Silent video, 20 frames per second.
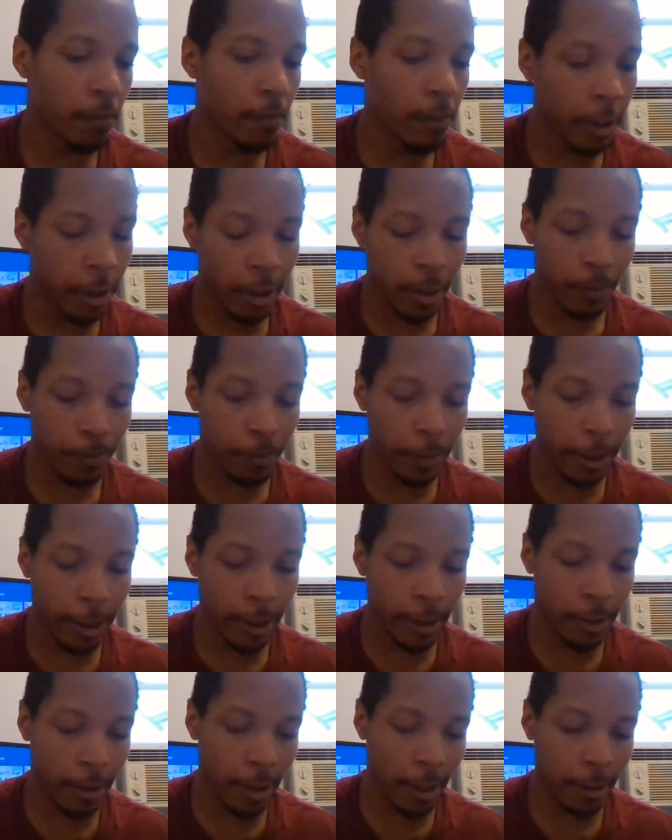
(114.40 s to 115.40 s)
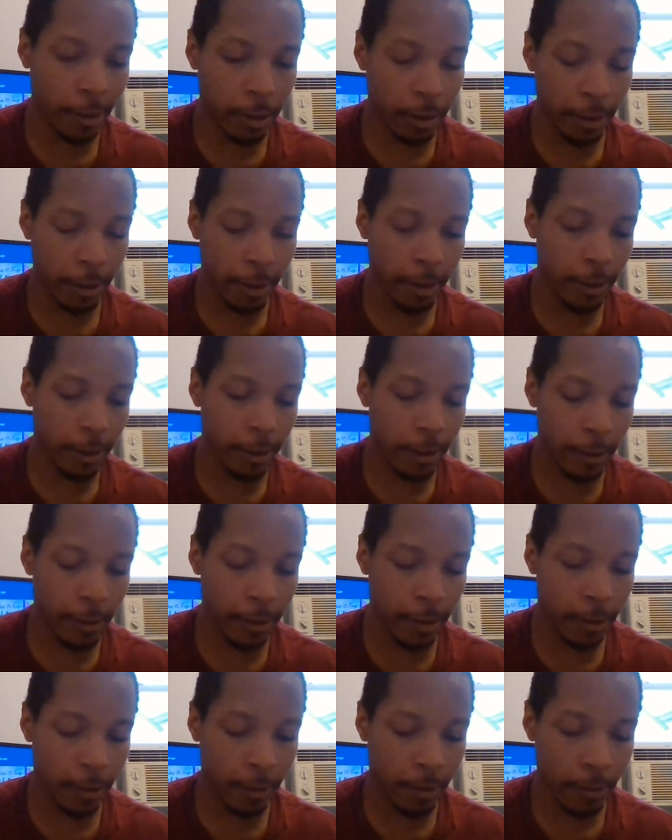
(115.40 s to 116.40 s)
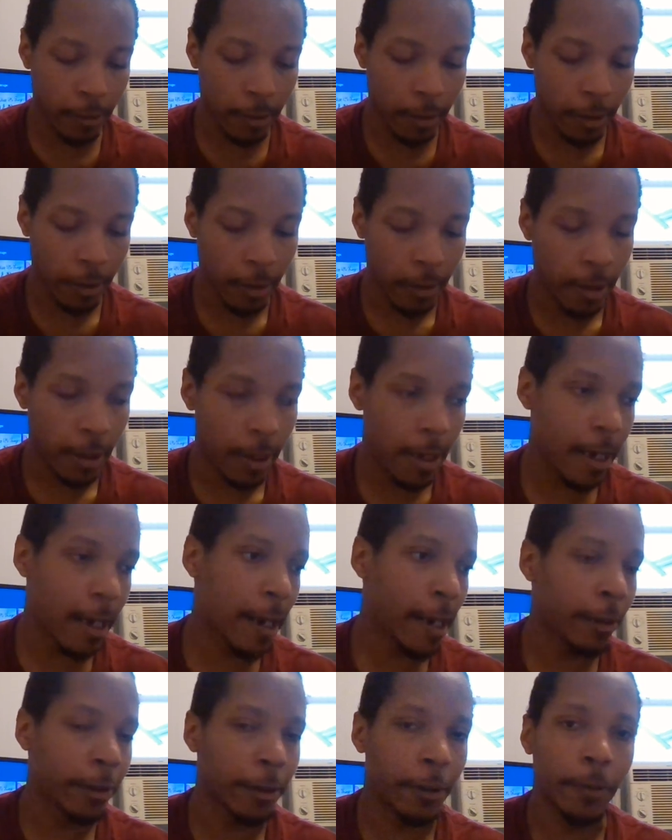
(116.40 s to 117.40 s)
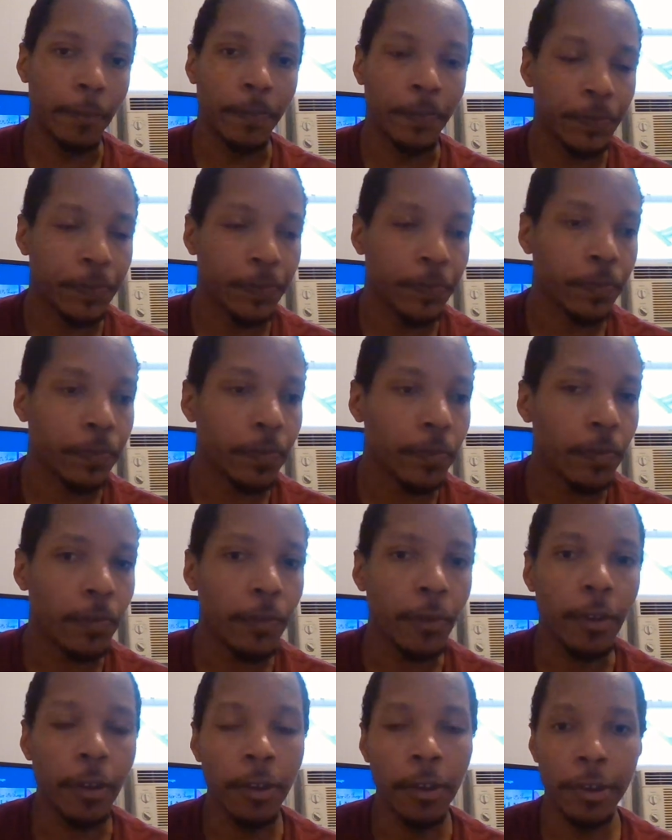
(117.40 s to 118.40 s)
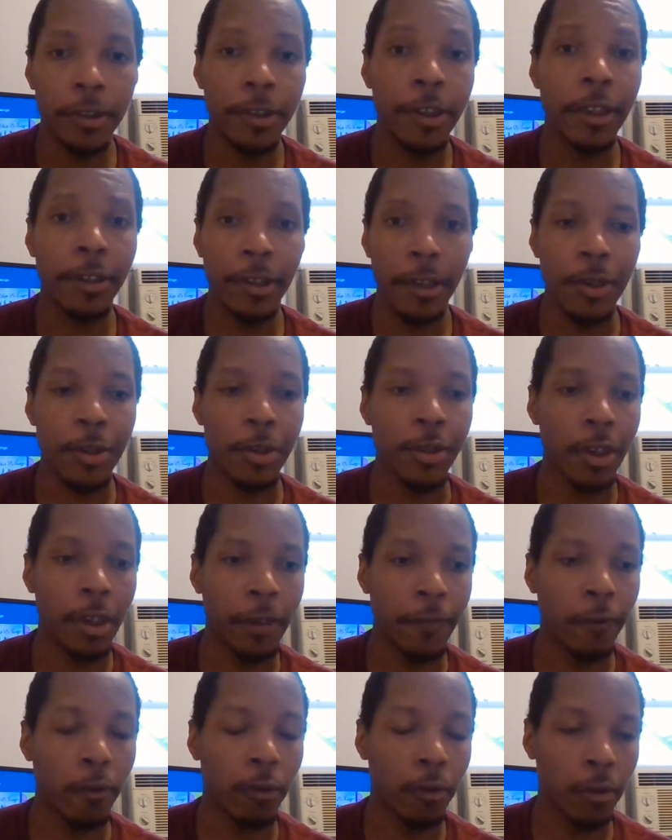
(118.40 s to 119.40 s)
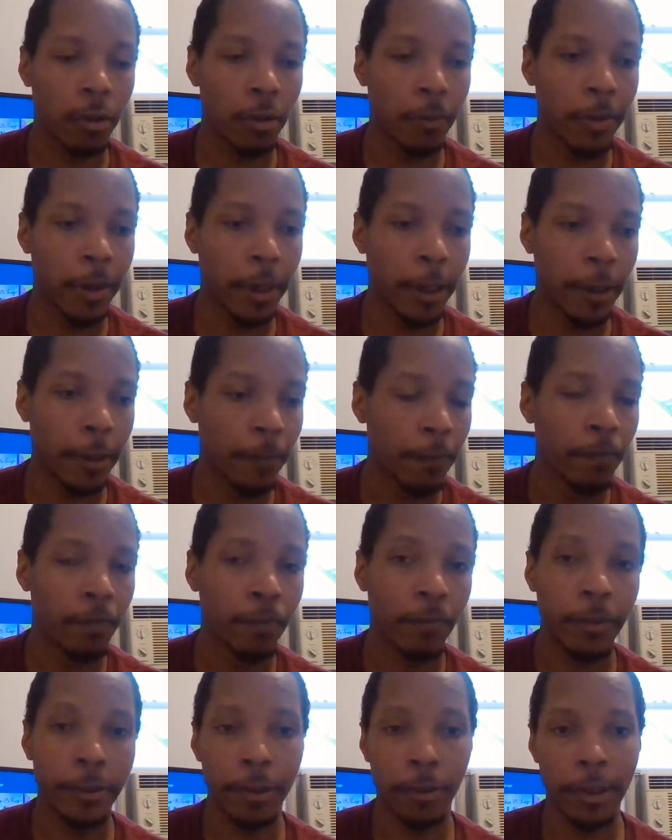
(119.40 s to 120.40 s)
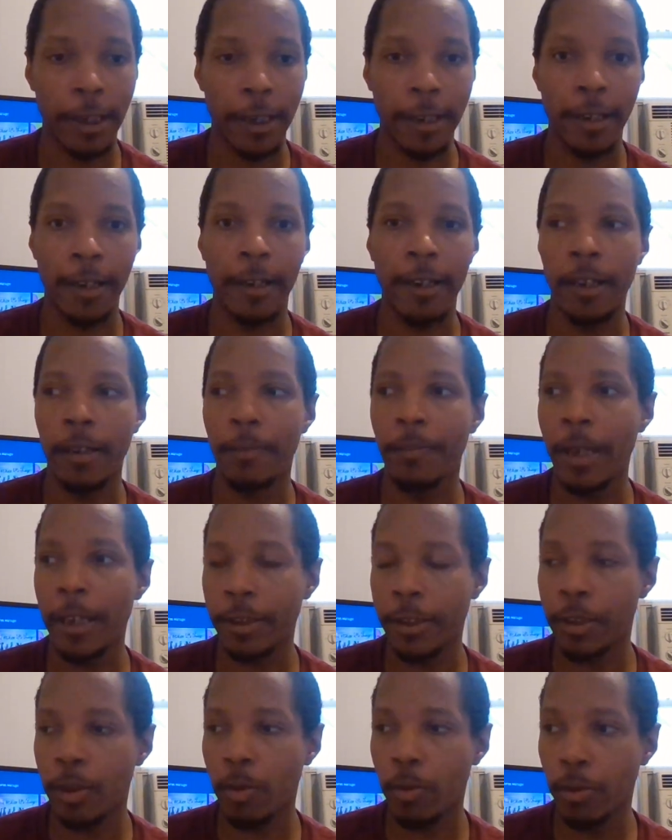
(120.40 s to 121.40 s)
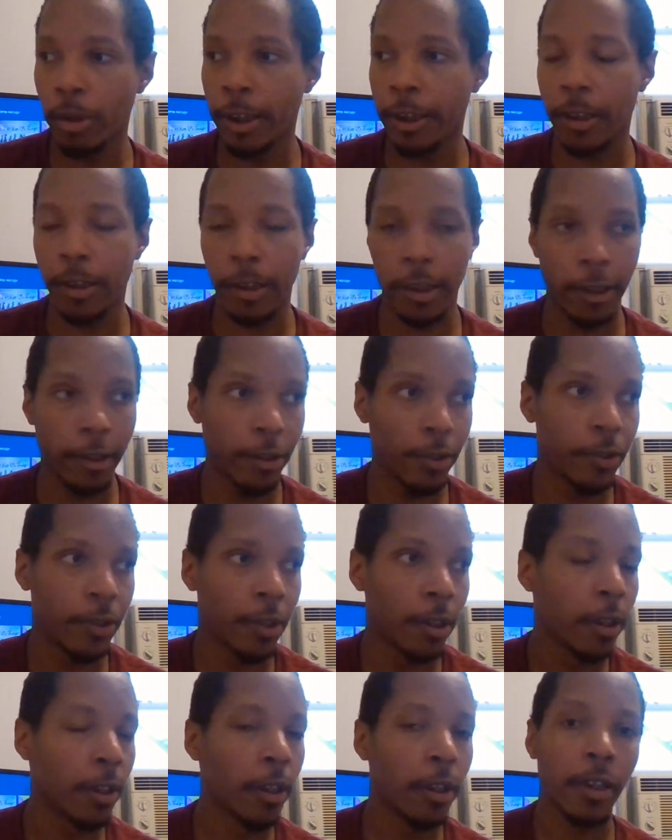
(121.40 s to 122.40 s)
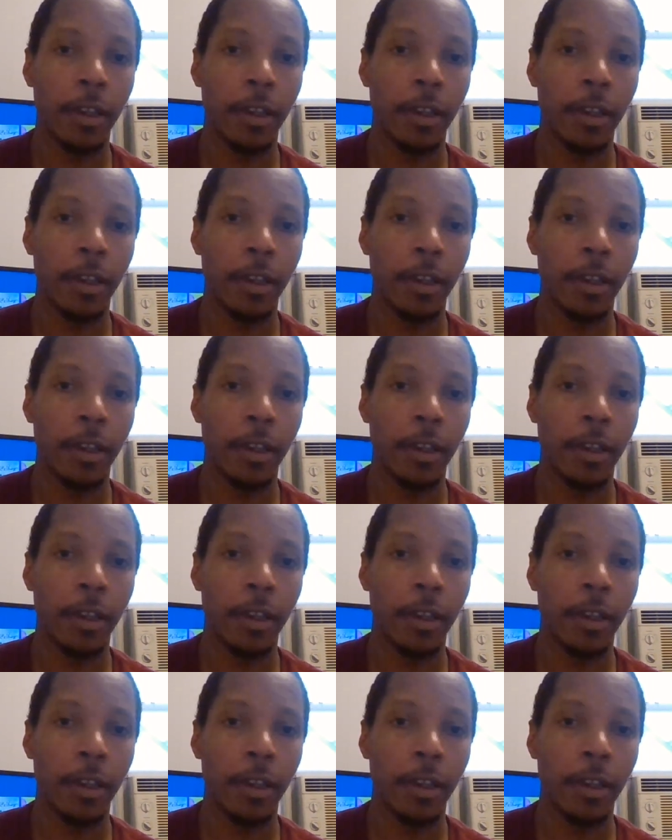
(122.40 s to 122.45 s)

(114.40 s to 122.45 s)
meeting up again, Jocelyn and Adam. Sit there and study for a little bit, but she was like, "I gotta make this quick because,